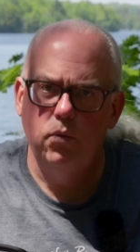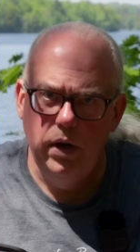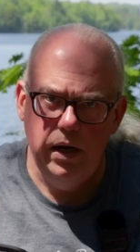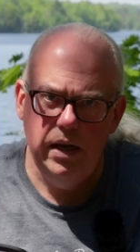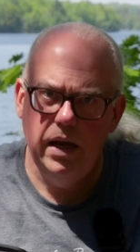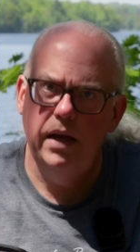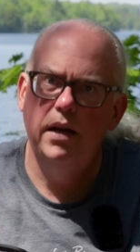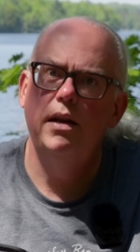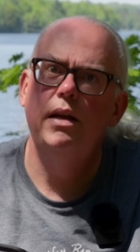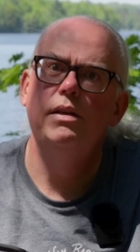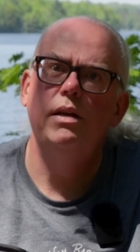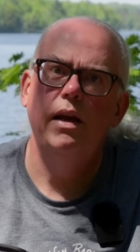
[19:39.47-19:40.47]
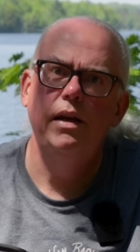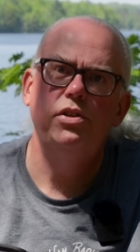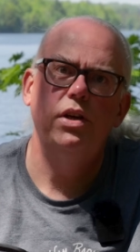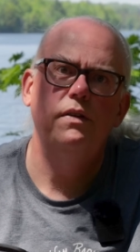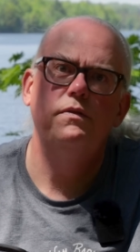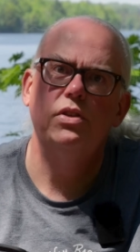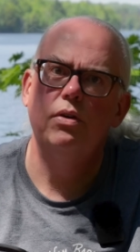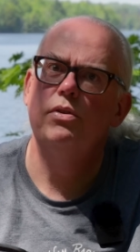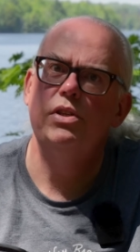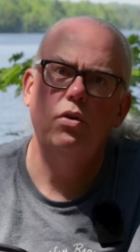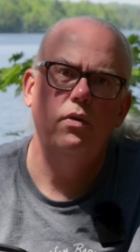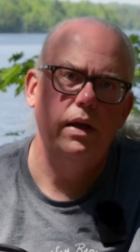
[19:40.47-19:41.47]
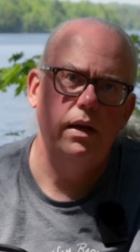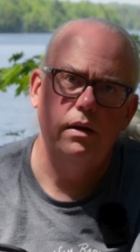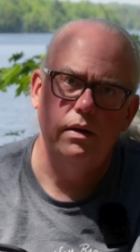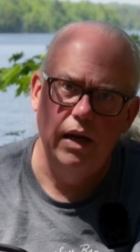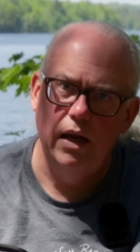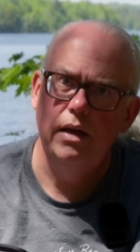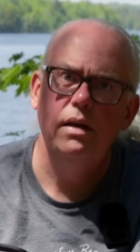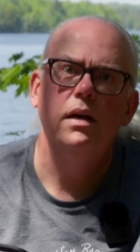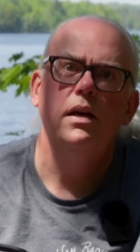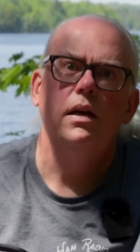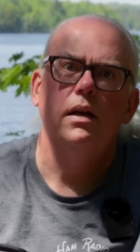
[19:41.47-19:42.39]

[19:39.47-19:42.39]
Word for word: Radioddity hf 89